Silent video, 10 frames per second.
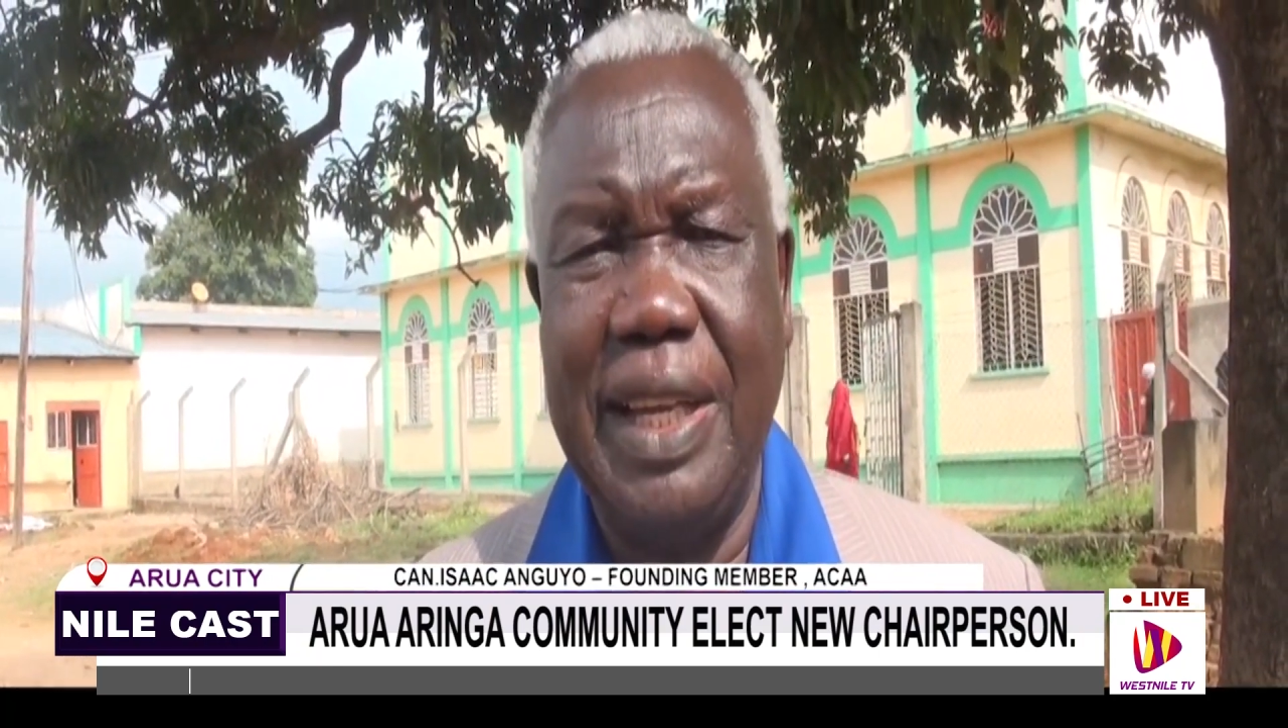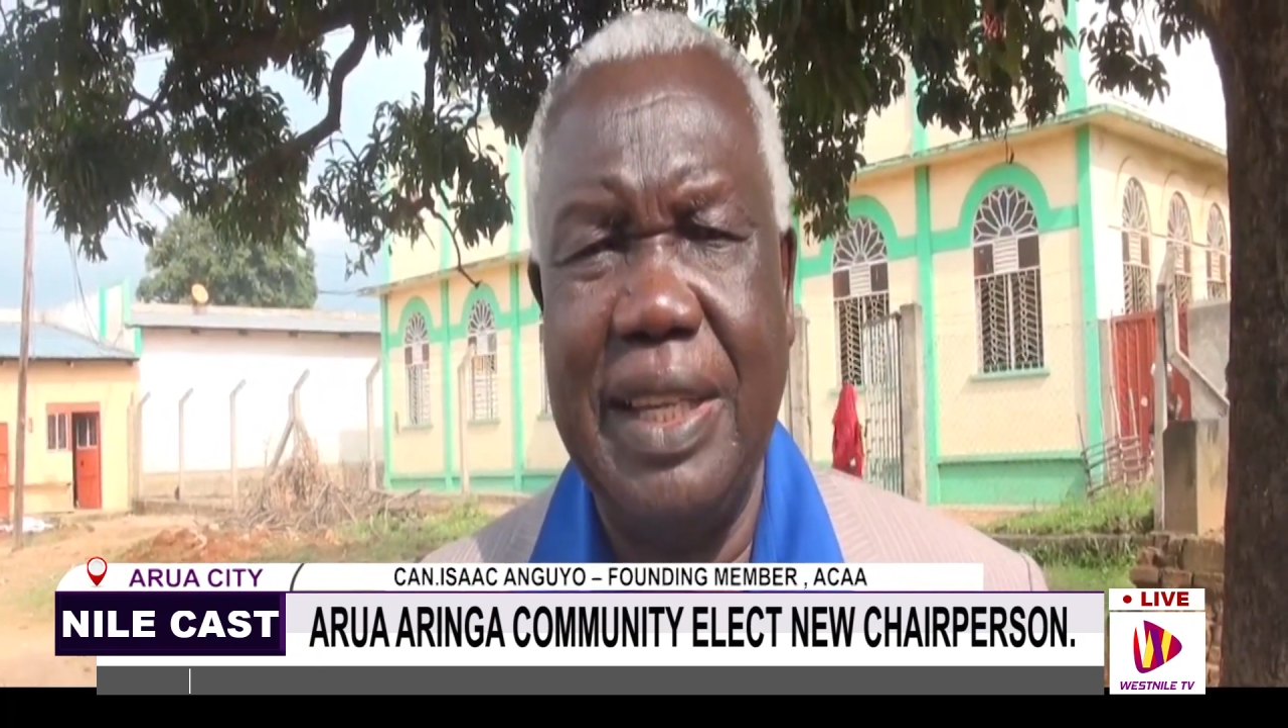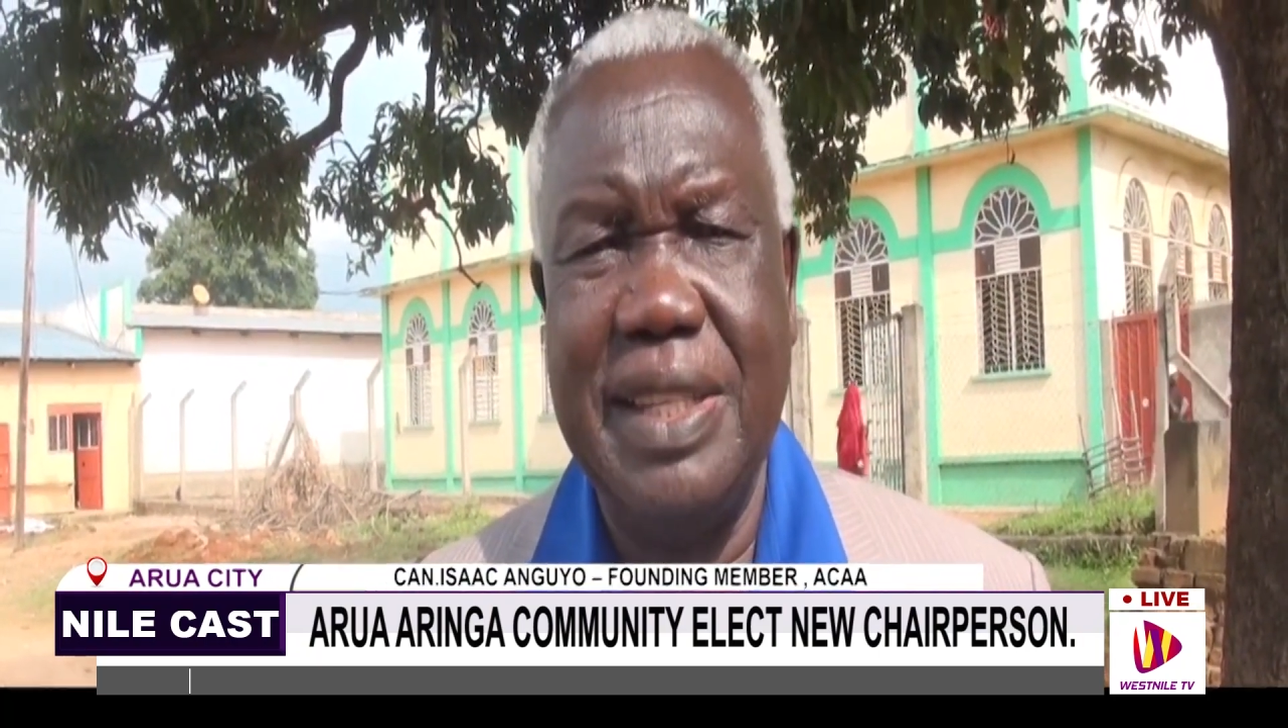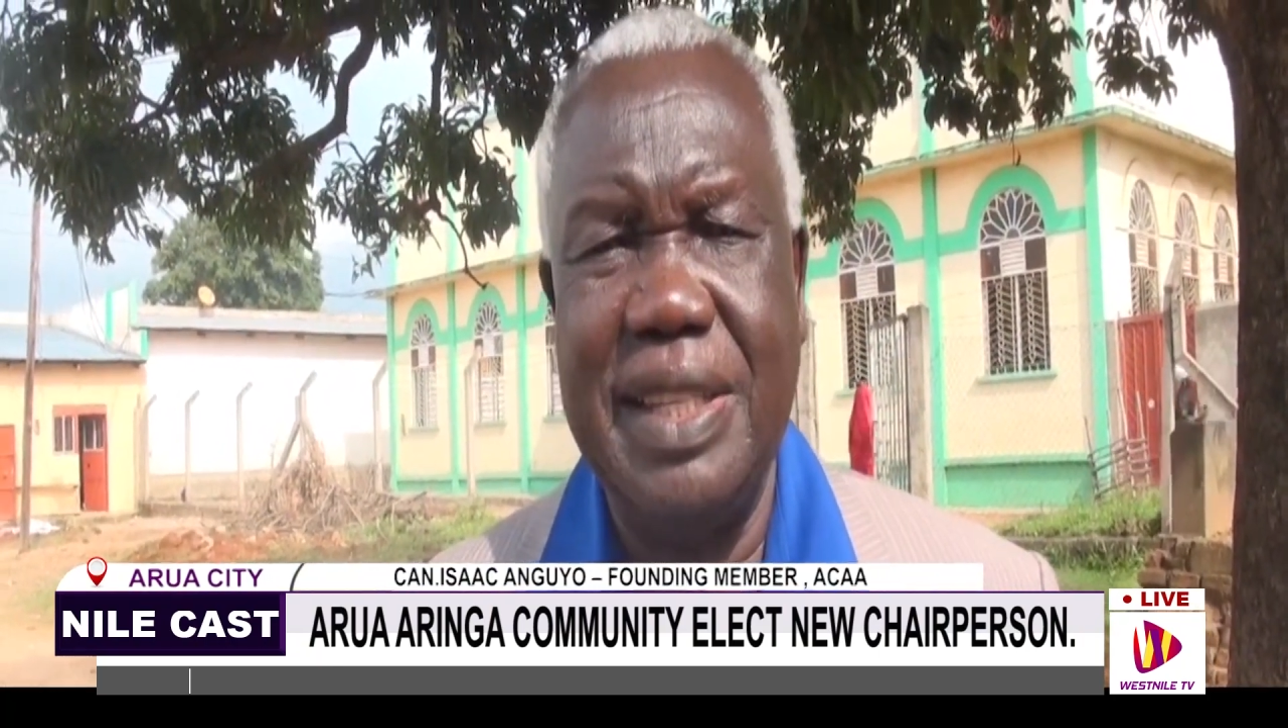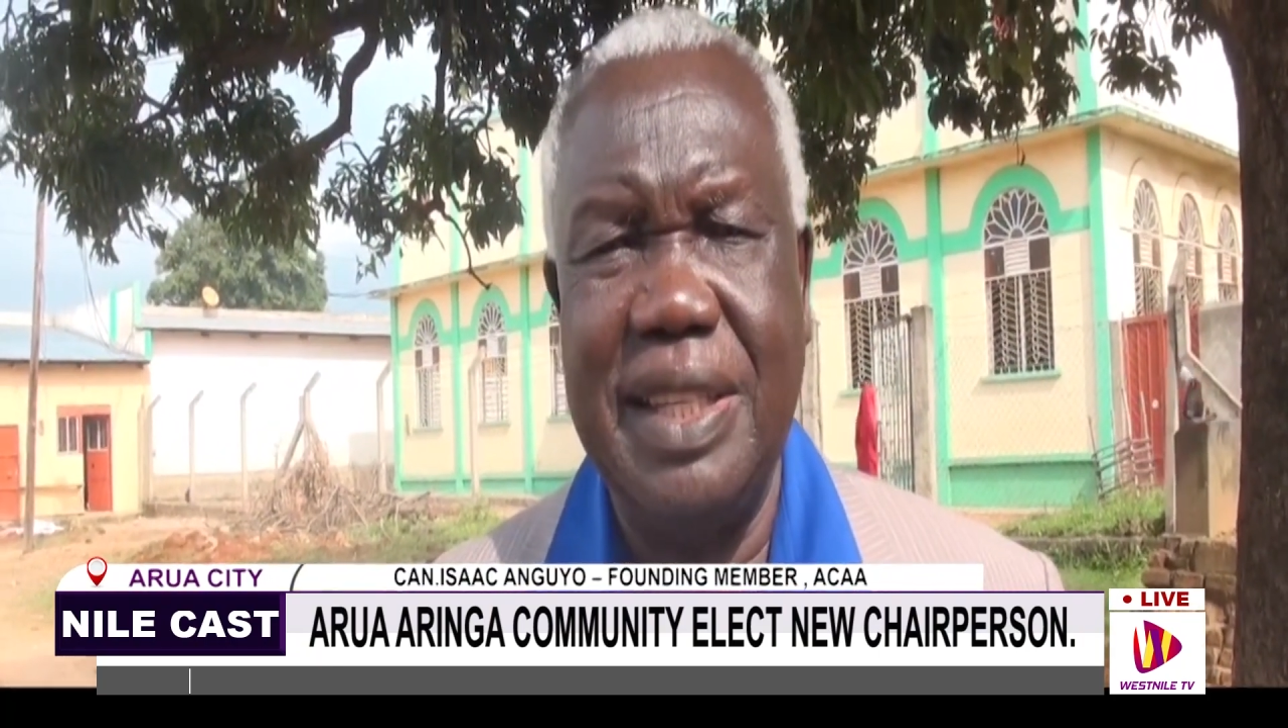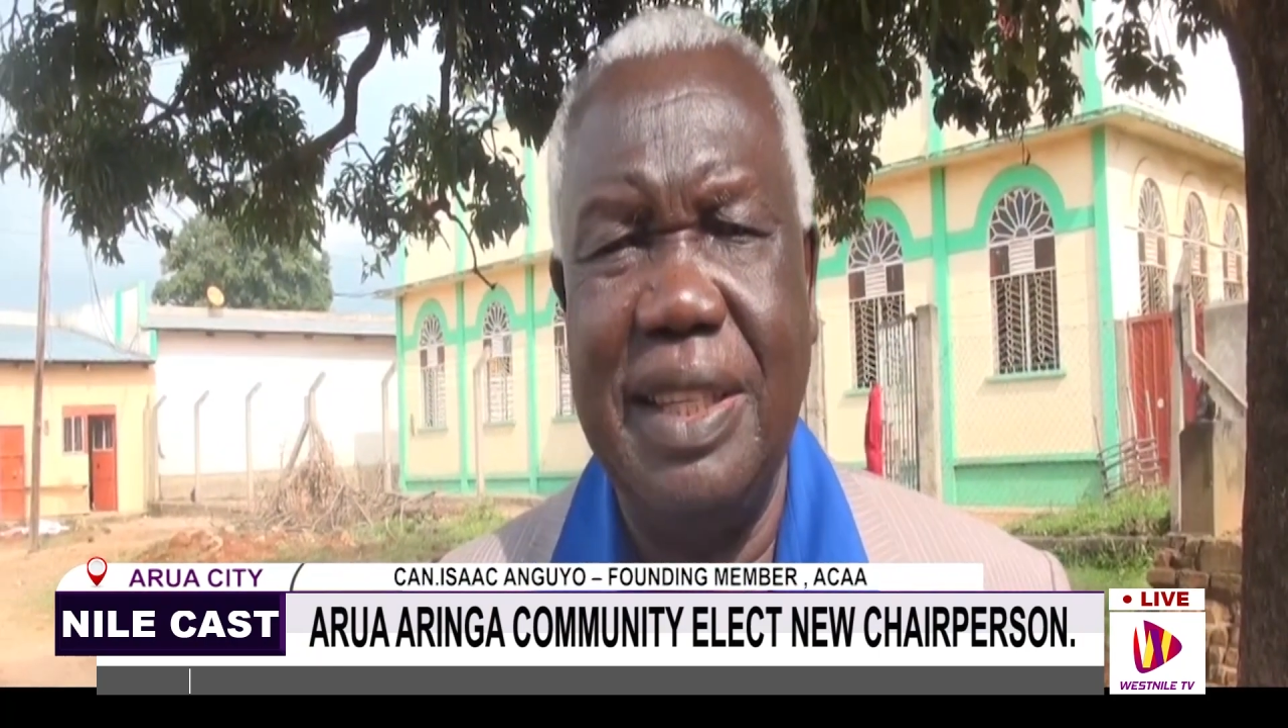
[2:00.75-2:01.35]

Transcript: had